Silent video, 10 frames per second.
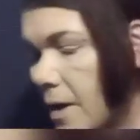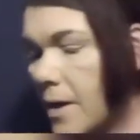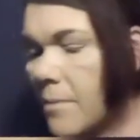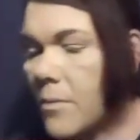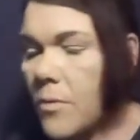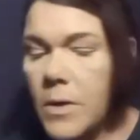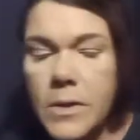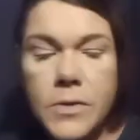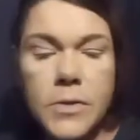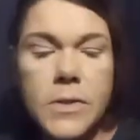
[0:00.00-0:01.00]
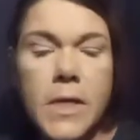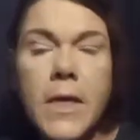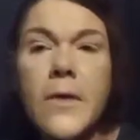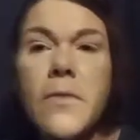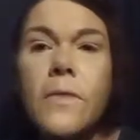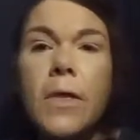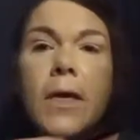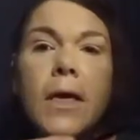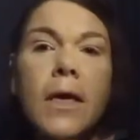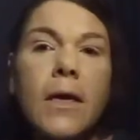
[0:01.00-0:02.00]
I am going to take
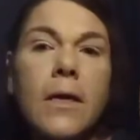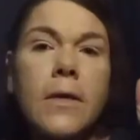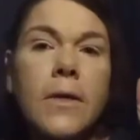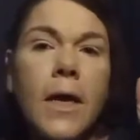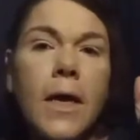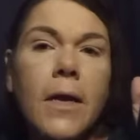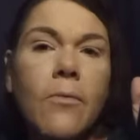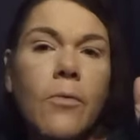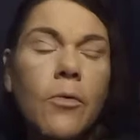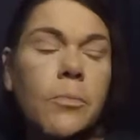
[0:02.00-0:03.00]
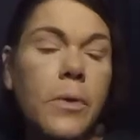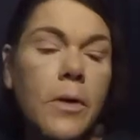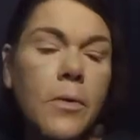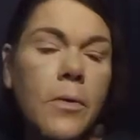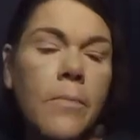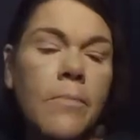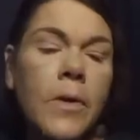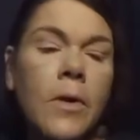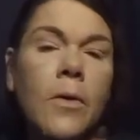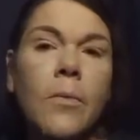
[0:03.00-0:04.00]
the Diet Root Beer,
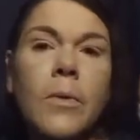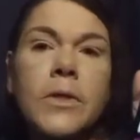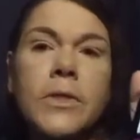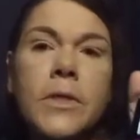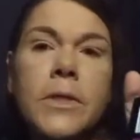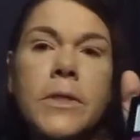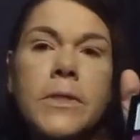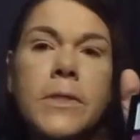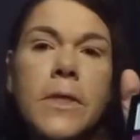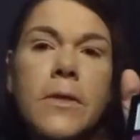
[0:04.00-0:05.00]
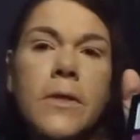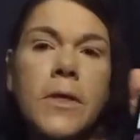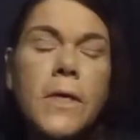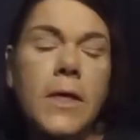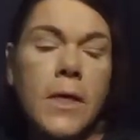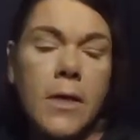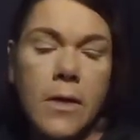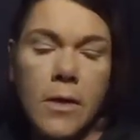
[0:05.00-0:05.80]
which is the